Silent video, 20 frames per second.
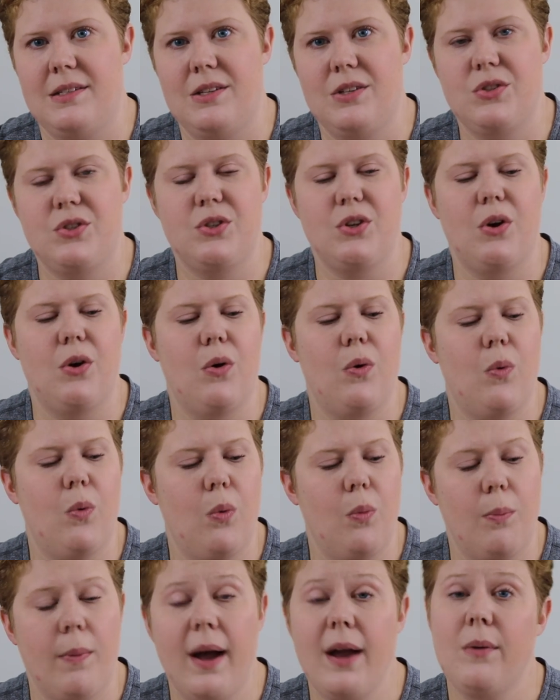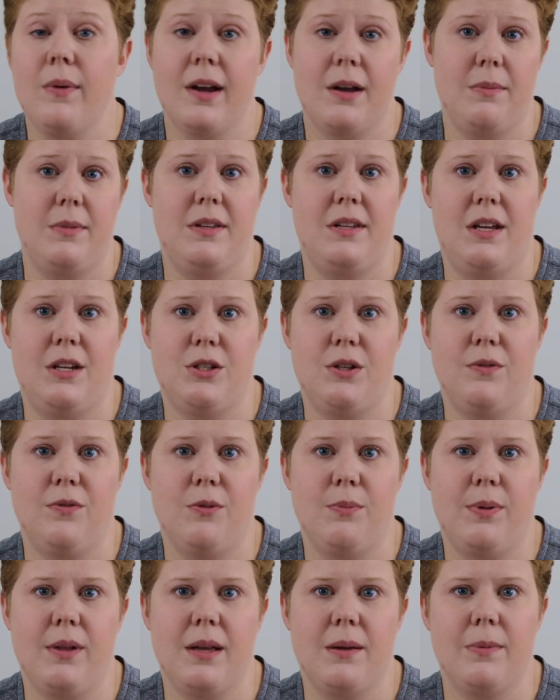So my recommendation
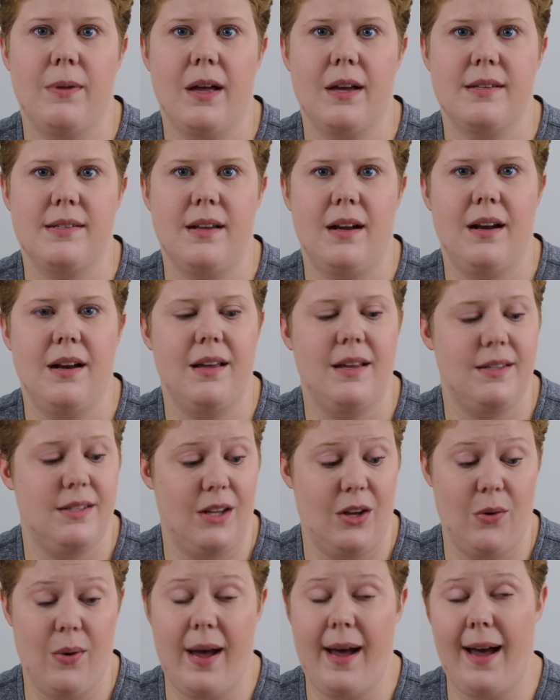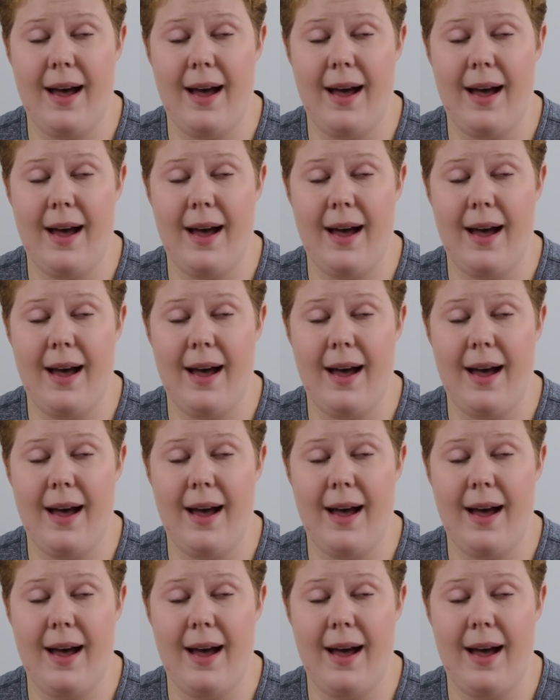for playing Black Sonata is that you